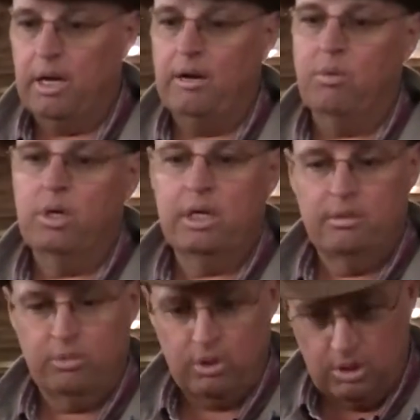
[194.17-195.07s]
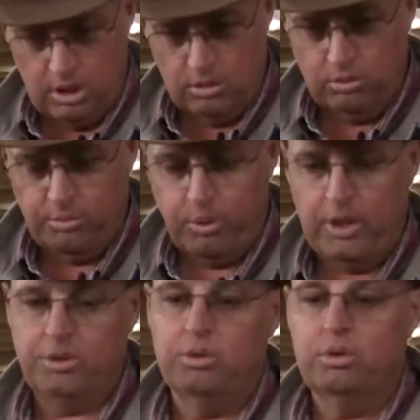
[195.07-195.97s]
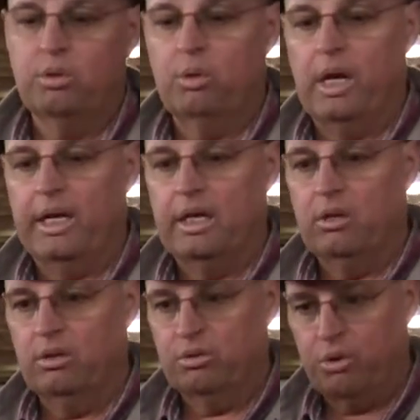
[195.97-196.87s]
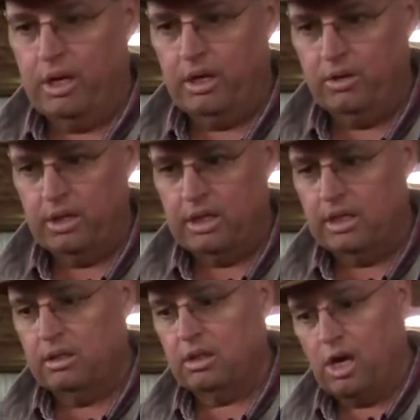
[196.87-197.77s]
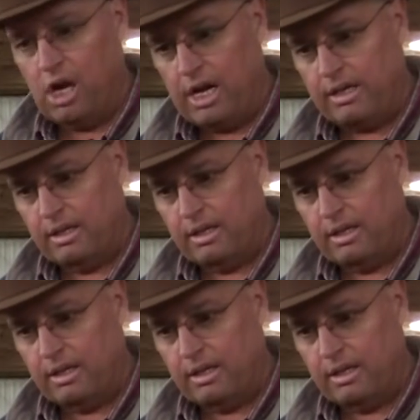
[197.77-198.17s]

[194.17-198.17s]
I want him to yield to pressure. So when I get on the trailer and he gets caught,